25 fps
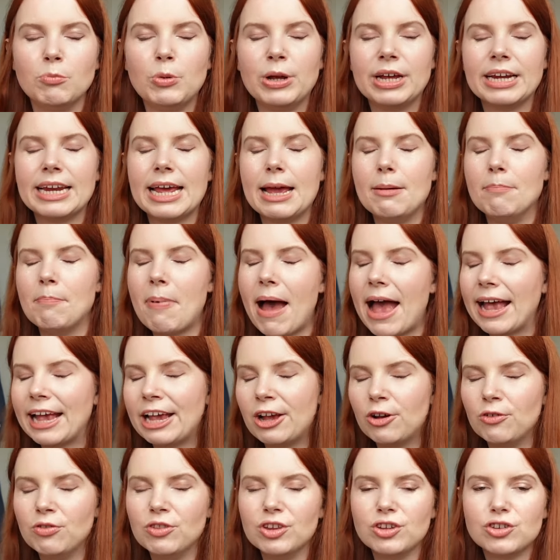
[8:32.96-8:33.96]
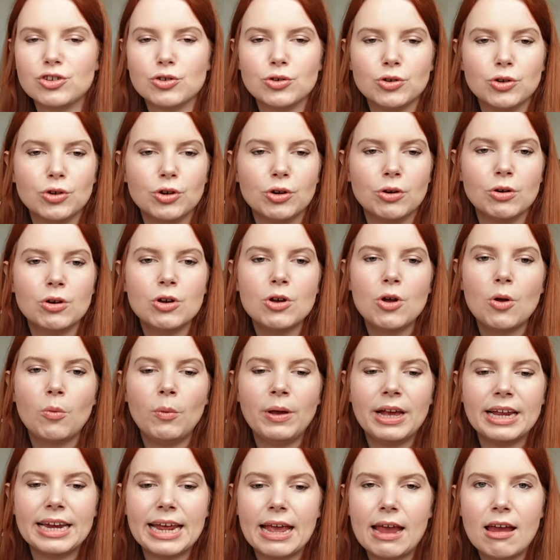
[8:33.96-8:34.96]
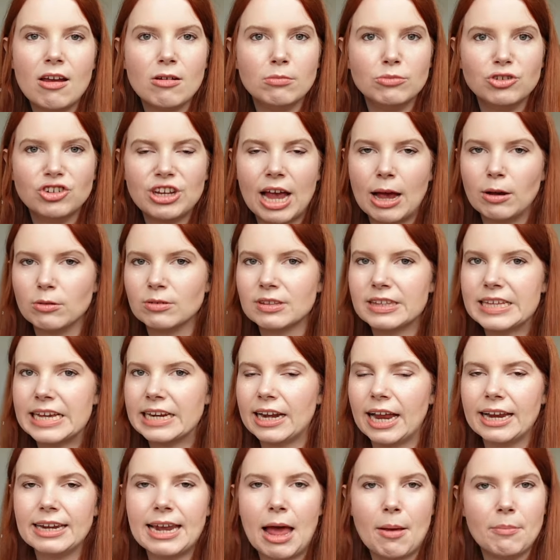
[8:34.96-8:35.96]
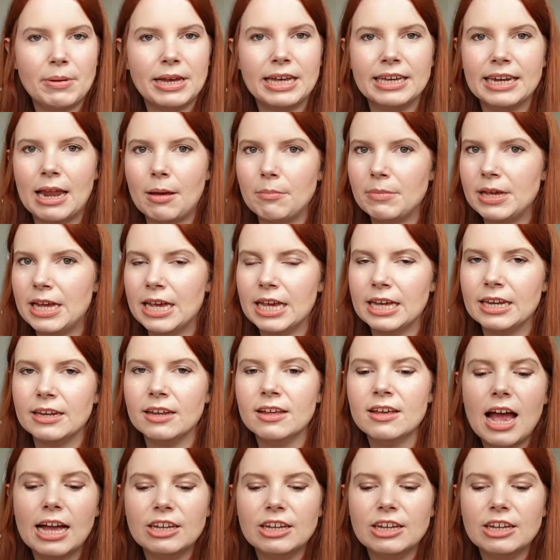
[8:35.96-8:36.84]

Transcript: We can hear banging on the door. We can hear him shouting like, let me in, let me in.